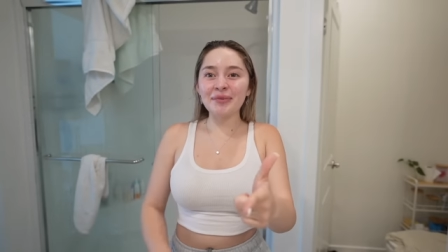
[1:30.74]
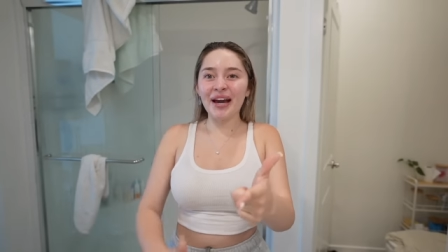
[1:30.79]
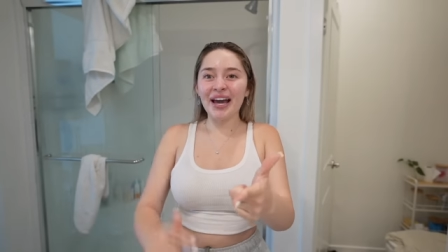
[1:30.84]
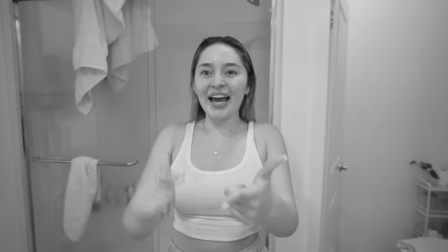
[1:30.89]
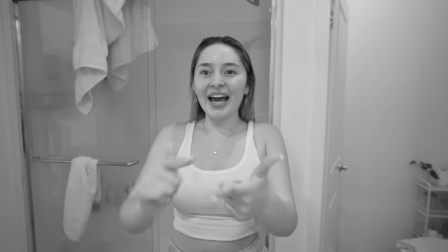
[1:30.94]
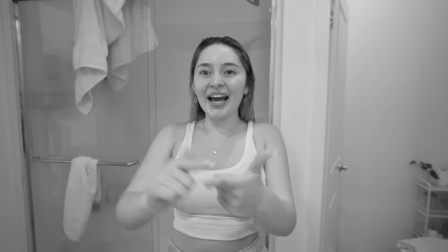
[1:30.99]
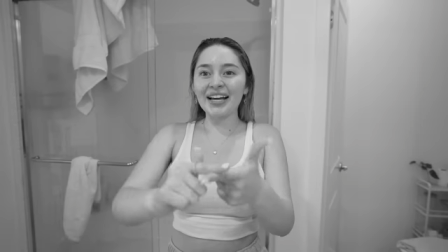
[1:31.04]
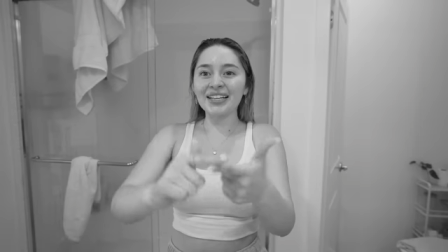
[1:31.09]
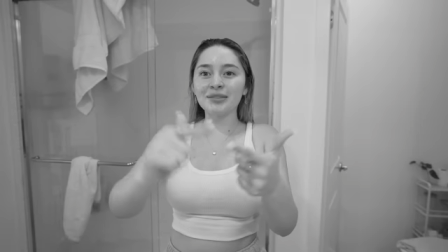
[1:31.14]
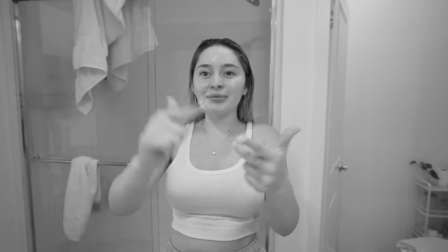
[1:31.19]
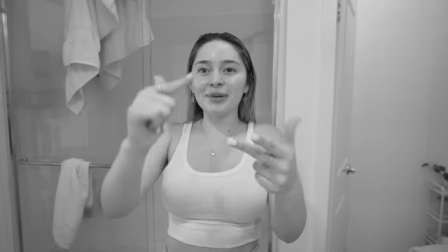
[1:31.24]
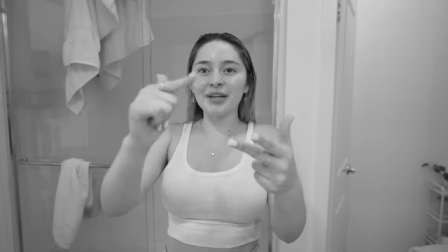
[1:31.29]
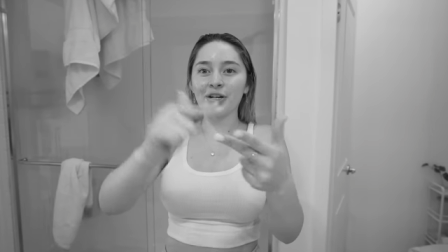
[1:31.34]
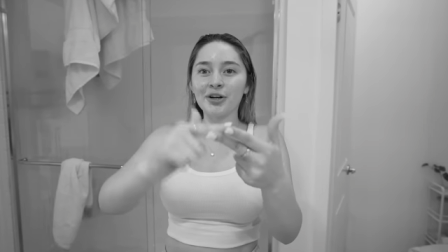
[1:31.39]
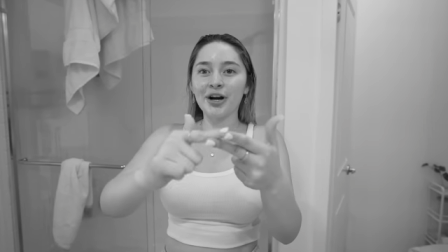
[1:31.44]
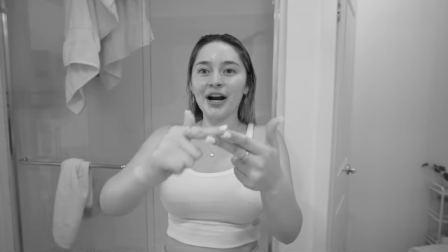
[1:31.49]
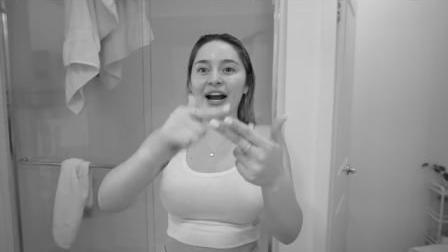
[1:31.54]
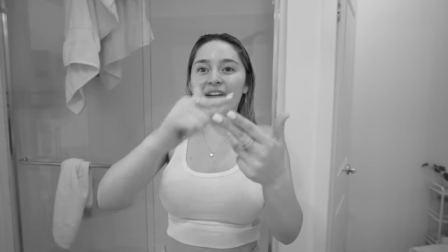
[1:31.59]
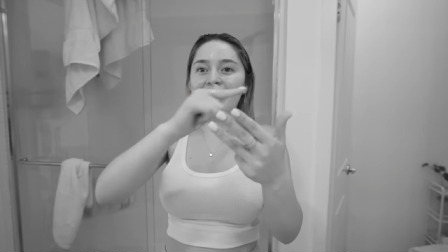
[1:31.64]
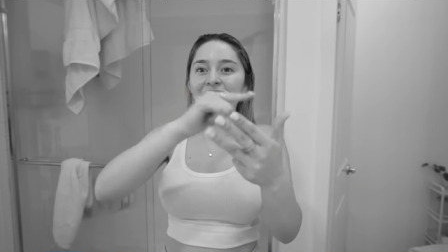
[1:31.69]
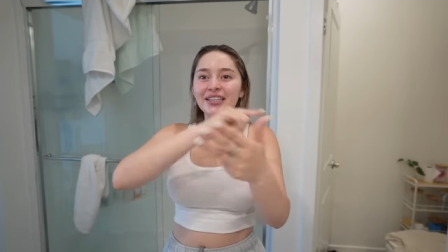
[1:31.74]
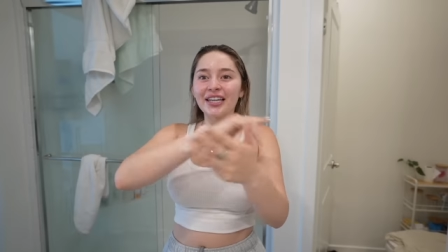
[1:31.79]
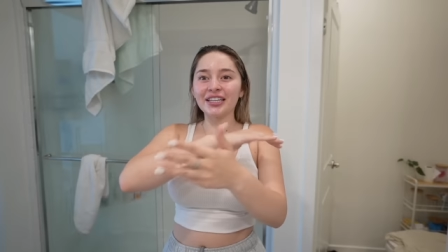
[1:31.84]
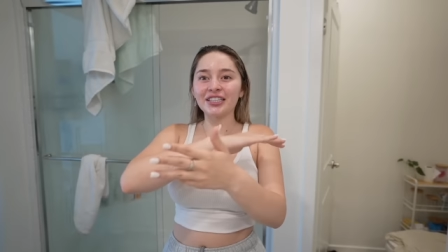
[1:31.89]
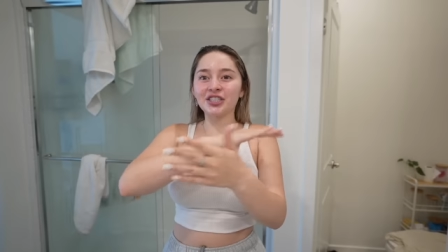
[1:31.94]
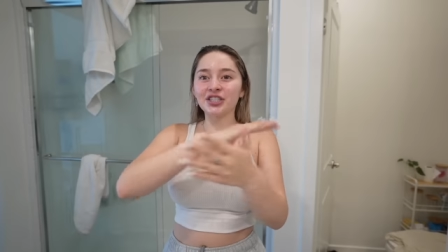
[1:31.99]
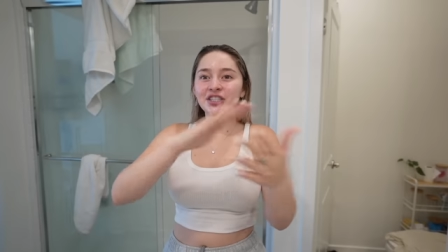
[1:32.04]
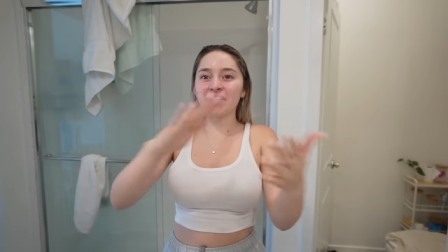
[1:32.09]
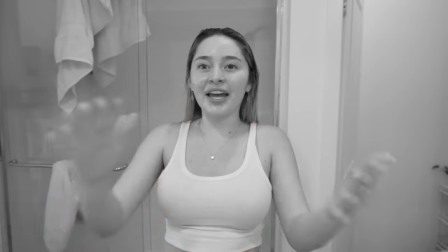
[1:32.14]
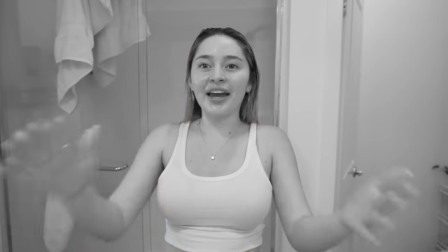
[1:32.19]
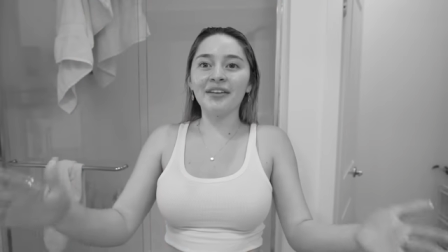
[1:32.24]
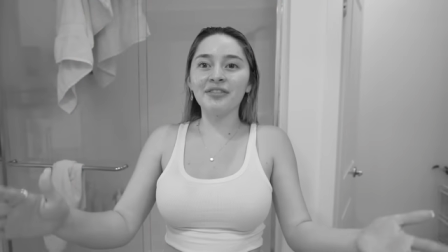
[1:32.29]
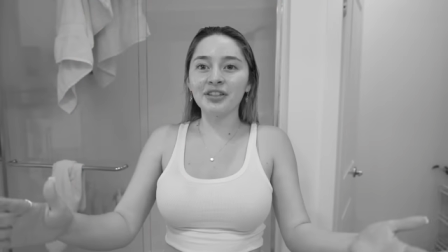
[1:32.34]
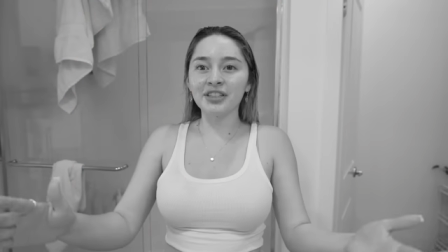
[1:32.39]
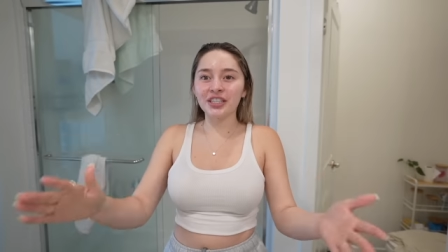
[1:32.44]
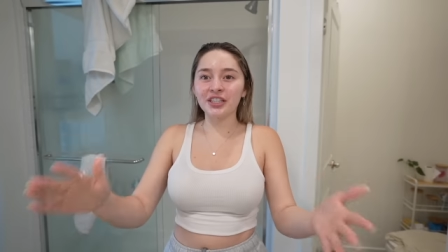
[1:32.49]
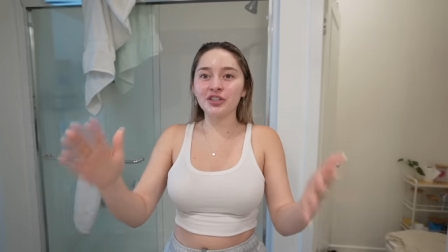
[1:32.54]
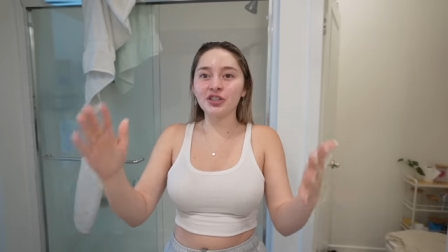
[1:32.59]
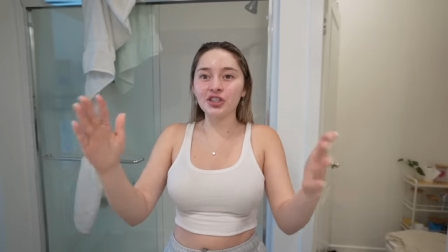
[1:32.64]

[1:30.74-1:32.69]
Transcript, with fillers: my my crack, like just everything.